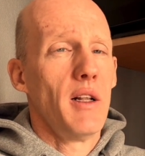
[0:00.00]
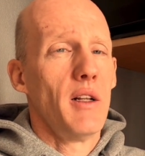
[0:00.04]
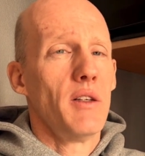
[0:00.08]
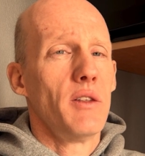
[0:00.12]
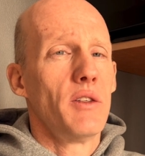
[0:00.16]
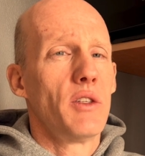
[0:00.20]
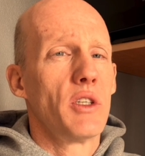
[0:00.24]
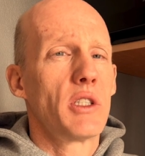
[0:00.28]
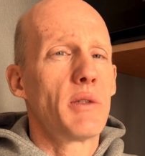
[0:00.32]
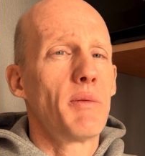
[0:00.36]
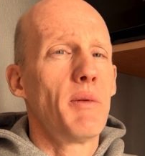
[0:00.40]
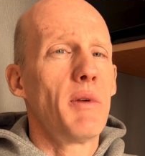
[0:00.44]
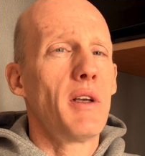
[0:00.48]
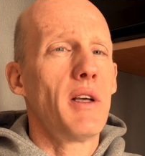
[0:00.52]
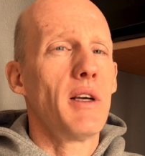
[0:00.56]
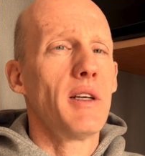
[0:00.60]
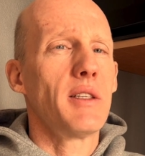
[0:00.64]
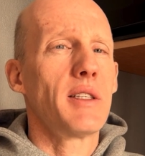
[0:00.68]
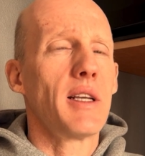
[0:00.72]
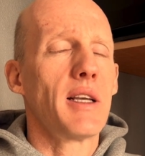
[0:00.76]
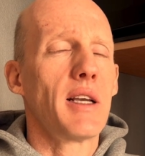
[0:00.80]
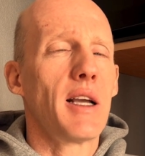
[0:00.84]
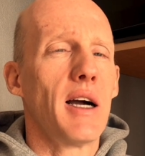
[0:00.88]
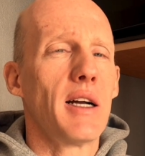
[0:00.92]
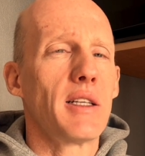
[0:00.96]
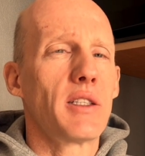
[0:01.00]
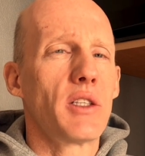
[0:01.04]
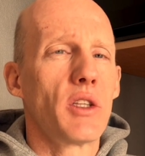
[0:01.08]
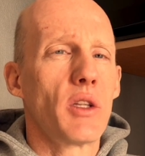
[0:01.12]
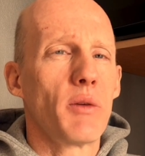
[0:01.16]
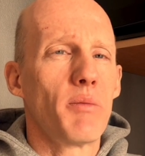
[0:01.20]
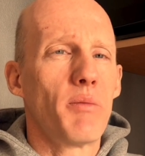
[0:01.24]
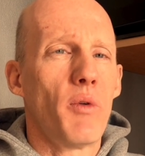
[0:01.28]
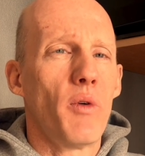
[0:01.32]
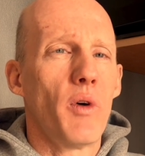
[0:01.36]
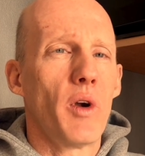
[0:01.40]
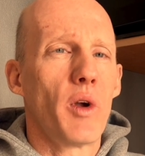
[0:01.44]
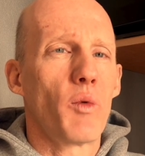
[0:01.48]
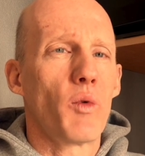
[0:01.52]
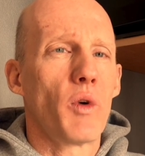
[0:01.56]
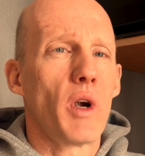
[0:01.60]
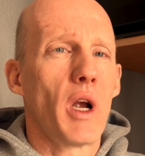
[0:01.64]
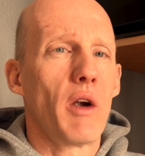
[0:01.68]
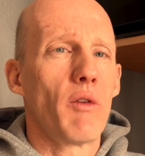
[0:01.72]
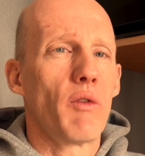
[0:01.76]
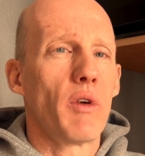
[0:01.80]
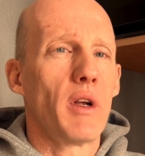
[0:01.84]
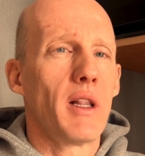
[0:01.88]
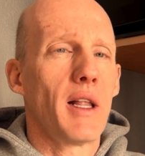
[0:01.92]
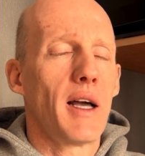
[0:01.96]
just because I got to the point where I
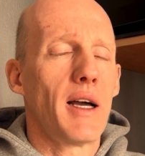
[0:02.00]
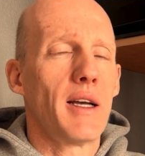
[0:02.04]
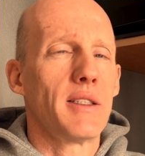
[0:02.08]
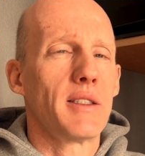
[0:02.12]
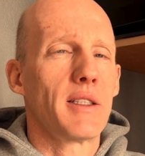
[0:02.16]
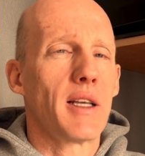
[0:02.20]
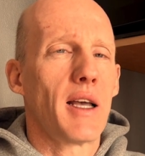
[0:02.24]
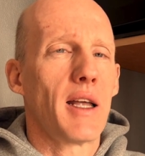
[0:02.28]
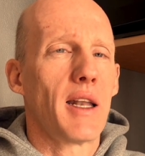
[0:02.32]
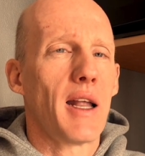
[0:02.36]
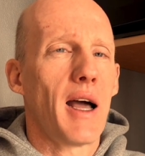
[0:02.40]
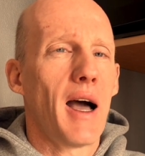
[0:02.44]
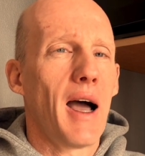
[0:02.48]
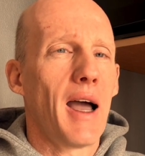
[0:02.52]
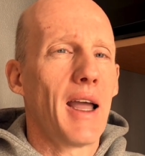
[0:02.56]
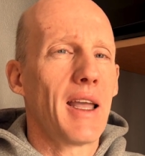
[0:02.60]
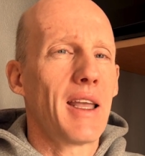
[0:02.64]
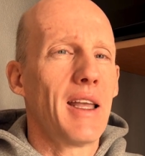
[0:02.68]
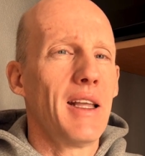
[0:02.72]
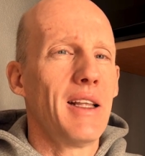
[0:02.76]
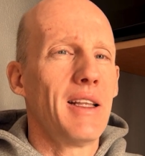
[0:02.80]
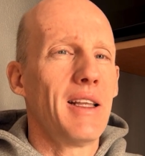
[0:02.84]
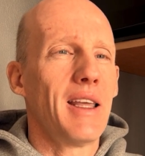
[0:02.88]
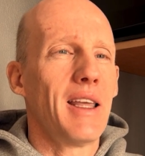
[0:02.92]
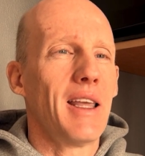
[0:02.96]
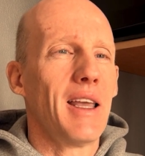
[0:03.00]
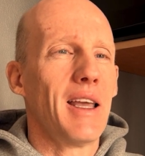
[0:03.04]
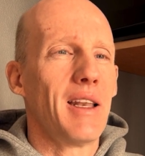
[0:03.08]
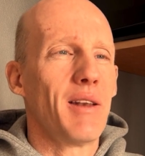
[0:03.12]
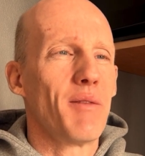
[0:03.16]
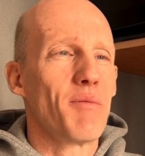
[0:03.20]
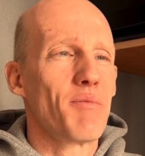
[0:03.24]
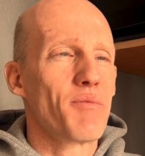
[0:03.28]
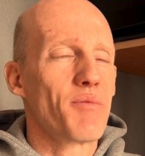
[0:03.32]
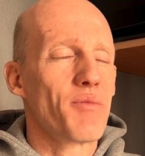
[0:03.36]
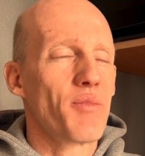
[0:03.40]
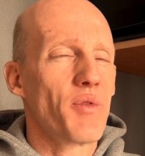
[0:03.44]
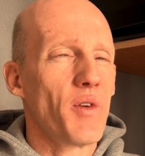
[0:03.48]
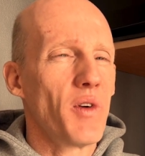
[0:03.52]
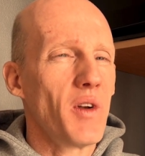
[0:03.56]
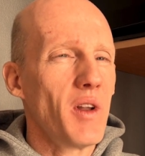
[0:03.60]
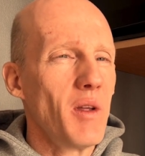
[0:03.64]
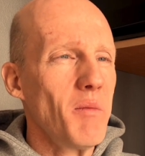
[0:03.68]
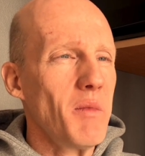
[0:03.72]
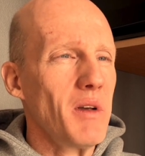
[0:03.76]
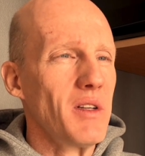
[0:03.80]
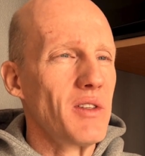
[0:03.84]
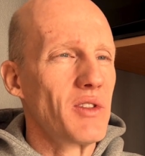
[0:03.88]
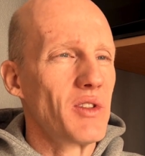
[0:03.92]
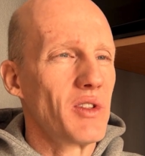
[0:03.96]
realized that I can get pretty
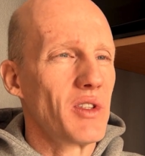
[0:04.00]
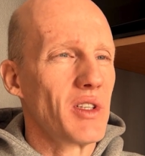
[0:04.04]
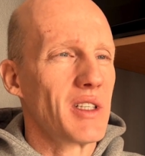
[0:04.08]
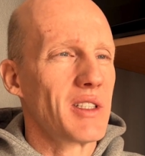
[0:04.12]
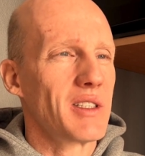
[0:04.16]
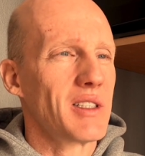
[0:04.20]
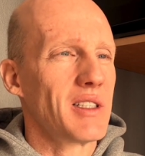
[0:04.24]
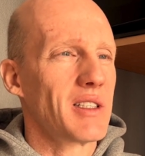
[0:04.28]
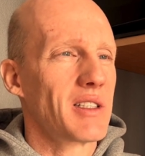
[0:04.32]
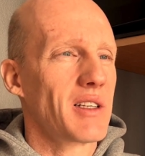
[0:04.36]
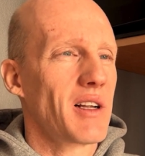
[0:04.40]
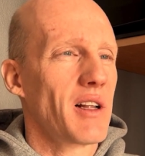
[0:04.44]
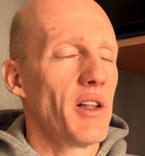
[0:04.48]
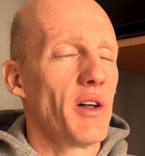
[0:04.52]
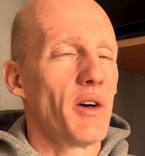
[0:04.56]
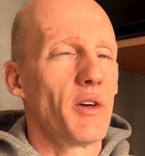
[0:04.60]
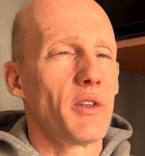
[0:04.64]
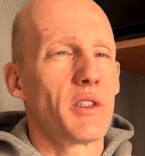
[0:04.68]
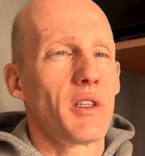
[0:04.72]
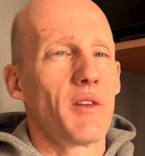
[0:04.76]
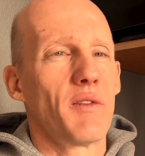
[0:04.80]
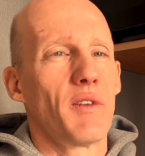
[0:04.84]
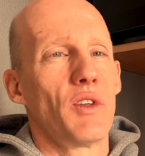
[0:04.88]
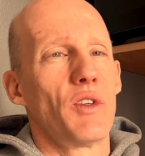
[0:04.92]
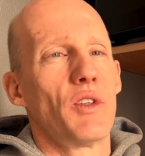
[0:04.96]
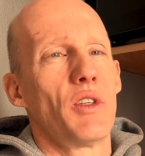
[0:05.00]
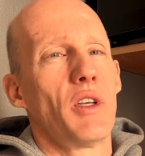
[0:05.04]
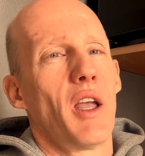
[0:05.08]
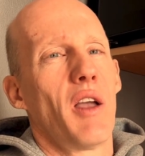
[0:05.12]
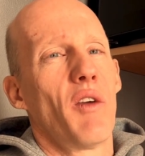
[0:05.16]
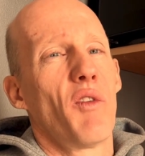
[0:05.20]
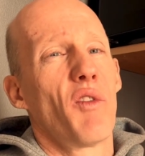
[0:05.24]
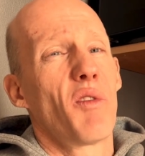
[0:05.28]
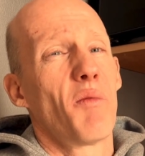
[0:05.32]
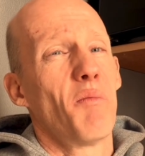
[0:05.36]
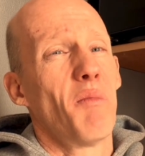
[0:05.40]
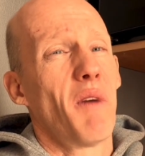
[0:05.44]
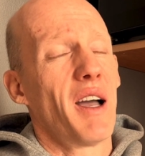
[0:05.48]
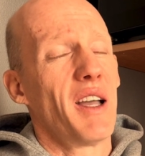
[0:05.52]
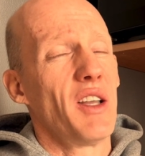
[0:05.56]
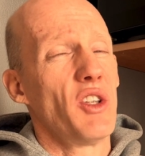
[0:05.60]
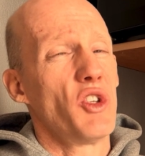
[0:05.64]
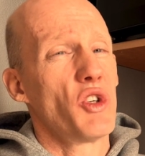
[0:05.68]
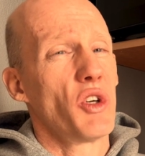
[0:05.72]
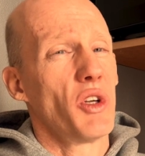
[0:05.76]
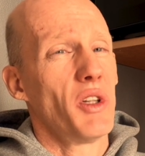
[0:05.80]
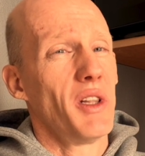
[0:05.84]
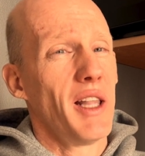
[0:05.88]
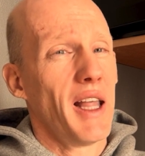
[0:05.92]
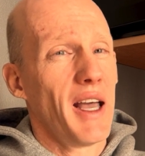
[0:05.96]
much just as close of a shave with my
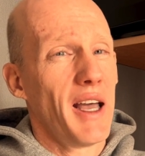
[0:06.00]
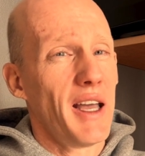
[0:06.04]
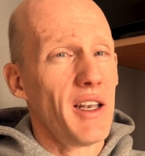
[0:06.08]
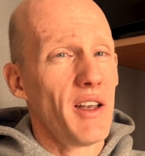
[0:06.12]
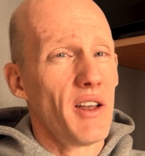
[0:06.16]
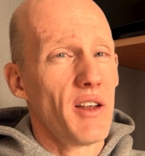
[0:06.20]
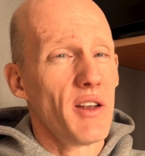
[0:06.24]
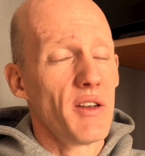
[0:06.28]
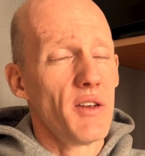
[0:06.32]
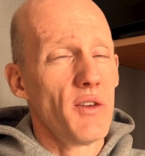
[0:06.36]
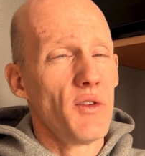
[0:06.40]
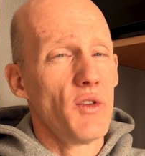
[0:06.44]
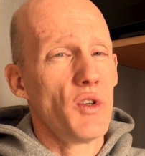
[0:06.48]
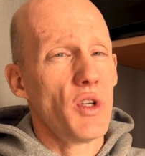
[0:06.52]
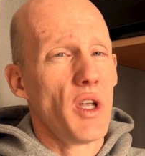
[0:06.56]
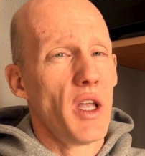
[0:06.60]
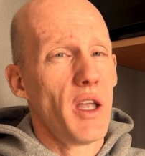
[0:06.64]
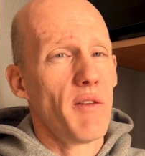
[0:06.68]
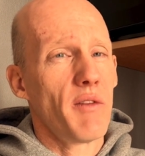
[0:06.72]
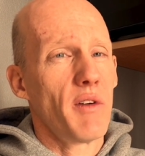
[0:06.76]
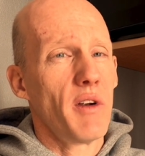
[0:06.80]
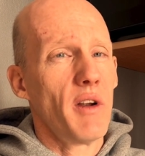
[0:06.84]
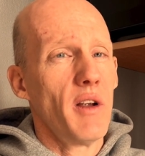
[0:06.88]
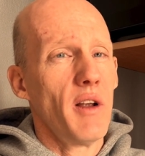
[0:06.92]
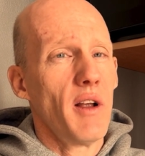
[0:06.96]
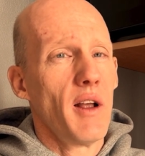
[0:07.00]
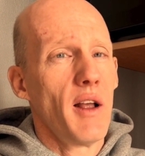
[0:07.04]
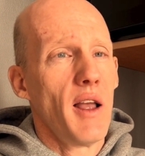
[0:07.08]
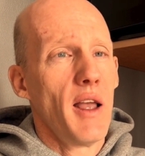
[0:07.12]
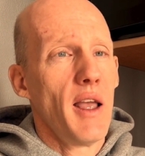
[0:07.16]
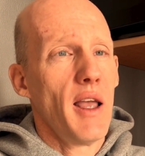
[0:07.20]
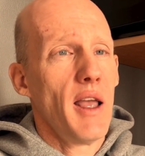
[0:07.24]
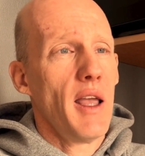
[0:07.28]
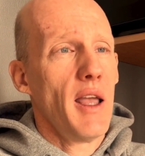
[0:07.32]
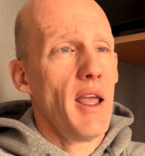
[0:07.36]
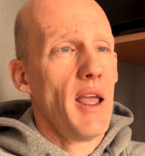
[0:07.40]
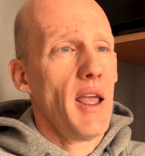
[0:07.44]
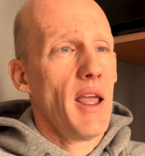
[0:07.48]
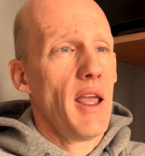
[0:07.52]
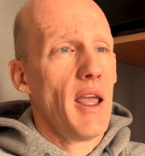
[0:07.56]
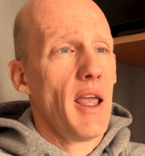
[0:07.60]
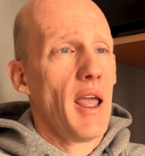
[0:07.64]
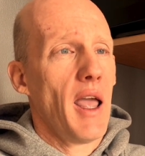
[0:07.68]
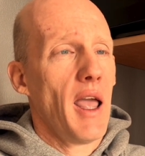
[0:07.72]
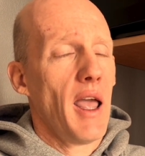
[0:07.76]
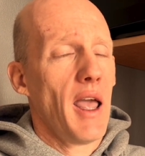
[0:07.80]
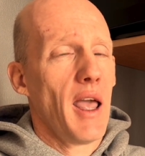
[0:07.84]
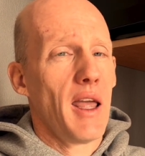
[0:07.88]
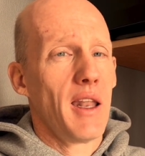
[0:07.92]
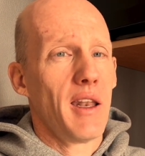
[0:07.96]
Gillette shaver
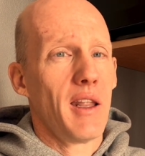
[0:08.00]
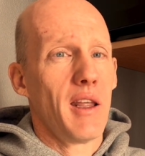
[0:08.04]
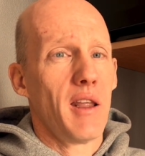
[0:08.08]
and